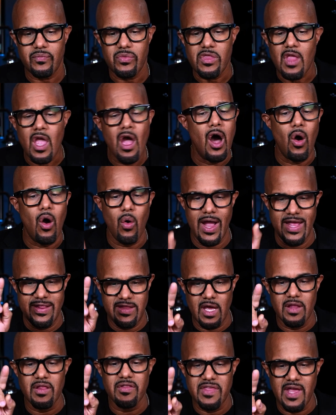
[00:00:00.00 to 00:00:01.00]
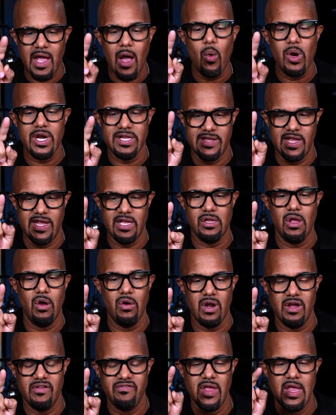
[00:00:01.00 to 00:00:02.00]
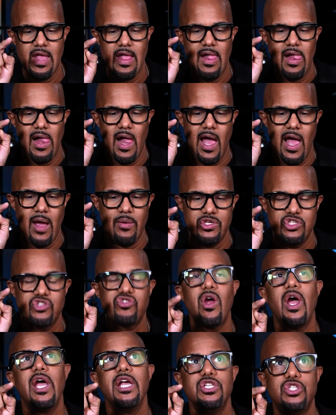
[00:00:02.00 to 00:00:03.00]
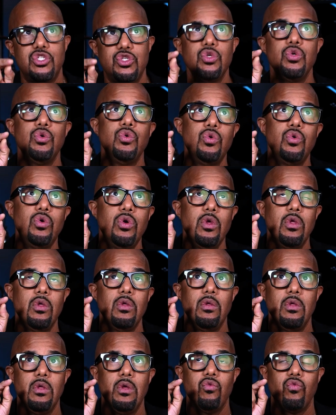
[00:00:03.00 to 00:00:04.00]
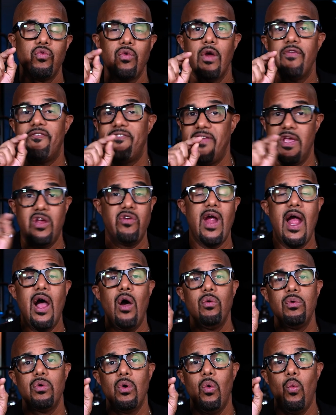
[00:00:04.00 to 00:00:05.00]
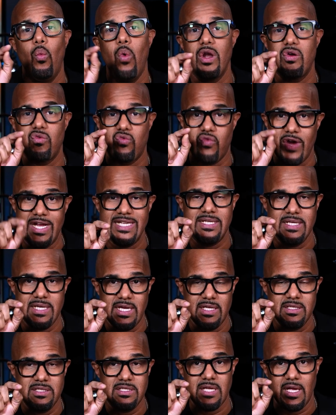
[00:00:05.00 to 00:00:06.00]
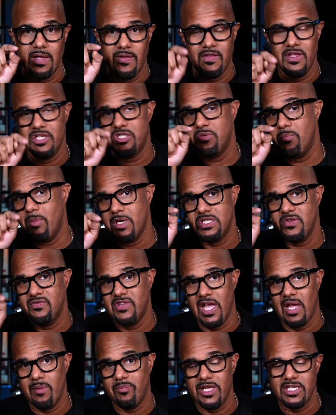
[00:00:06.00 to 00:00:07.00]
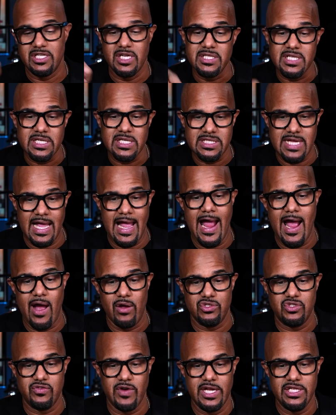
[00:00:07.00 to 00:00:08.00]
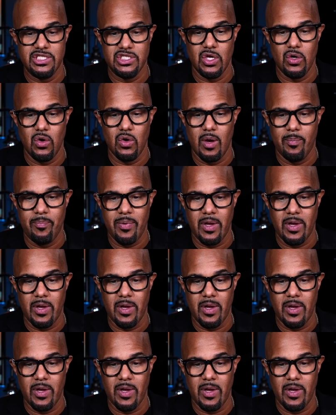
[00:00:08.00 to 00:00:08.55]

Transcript: Oh, and the other thing I want to take note of, I was trying to figure out what residence this must have taken place, because it's a house, right? So,